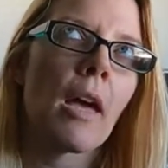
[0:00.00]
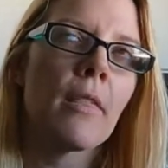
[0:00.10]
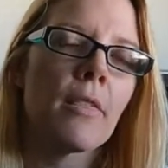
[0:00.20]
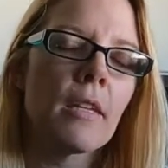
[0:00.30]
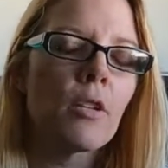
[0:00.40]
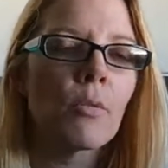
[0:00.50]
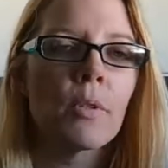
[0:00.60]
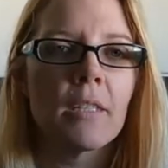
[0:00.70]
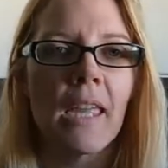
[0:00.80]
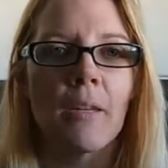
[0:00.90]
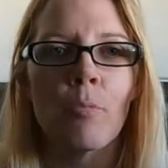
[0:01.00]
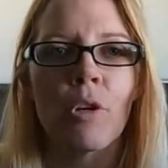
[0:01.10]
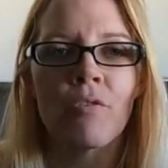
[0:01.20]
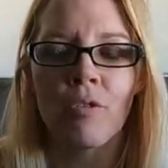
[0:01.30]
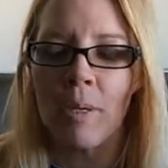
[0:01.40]
I think you'll retain
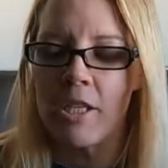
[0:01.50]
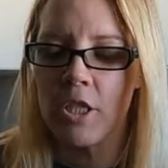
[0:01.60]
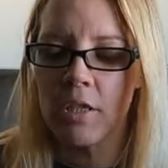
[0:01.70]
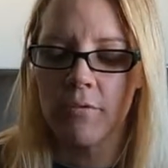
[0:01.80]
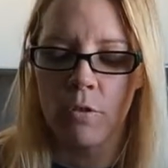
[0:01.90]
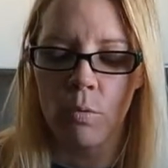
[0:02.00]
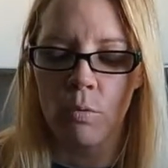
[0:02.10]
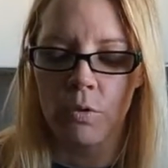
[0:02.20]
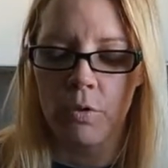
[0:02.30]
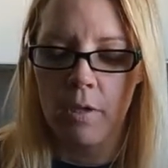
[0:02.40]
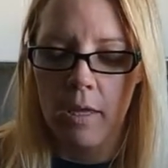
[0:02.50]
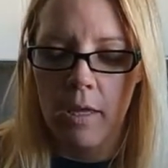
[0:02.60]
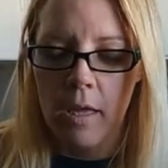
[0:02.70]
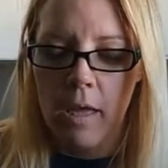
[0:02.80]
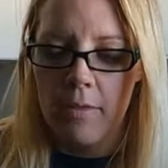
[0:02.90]
more information if you're older
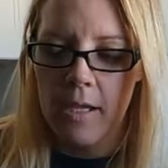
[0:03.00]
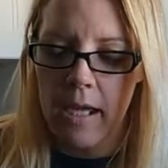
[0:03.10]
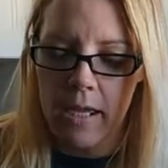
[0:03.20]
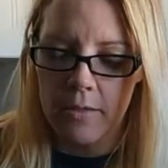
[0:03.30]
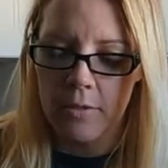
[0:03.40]
than eight.